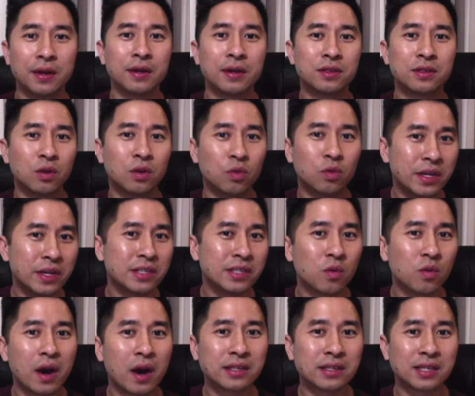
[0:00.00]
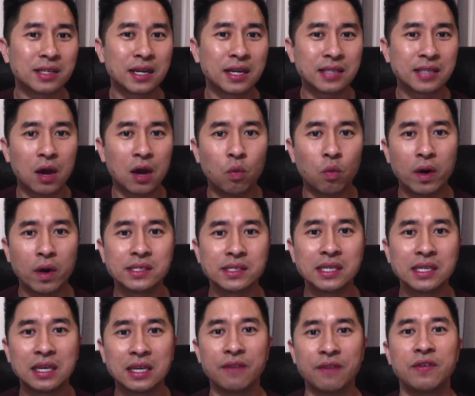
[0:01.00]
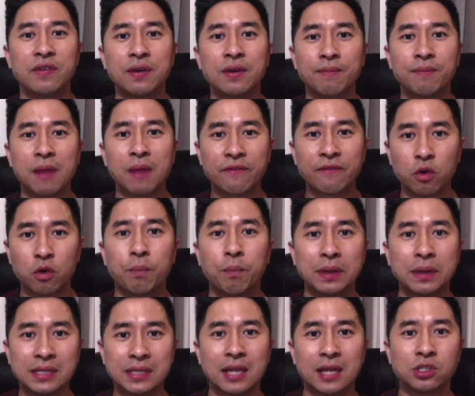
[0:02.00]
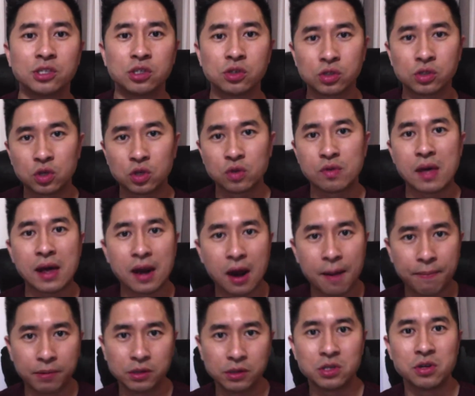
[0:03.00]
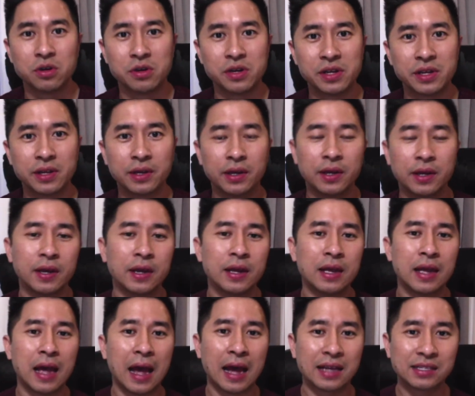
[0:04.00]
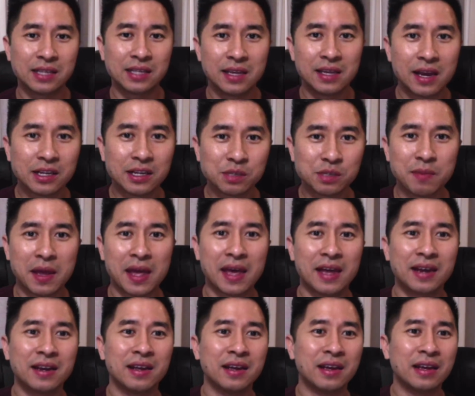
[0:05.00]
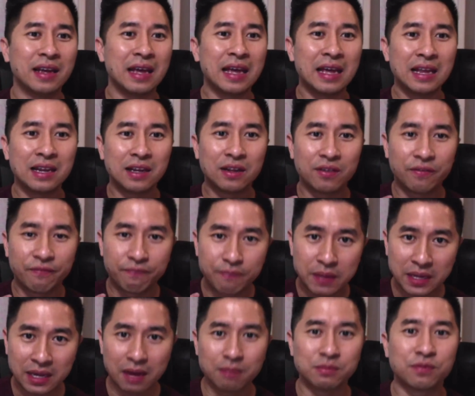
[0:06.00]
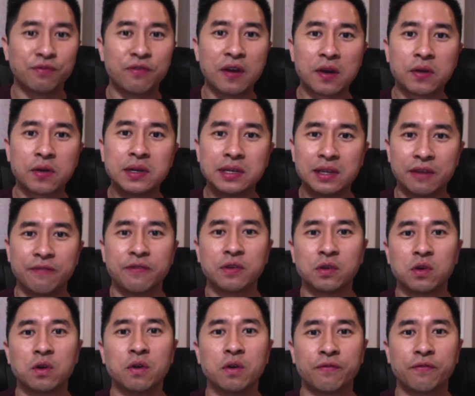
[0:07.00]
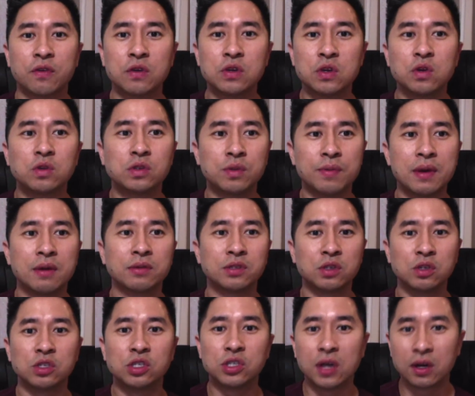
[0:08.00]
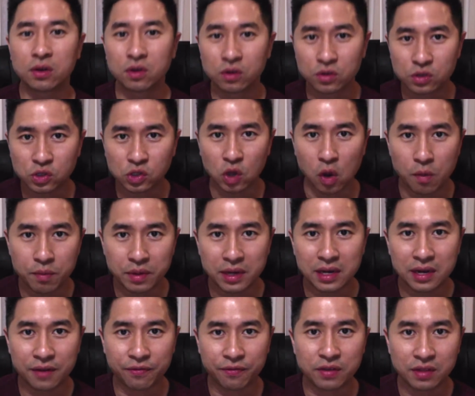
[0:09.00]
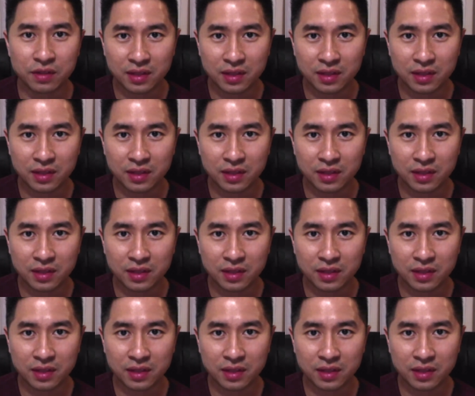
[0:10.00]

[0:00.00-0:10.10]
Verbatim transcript: The reason why is because I wasn't giving my full potential to that opportunity. As a yes man, it becomes very difficult for you to be able to juggle so many different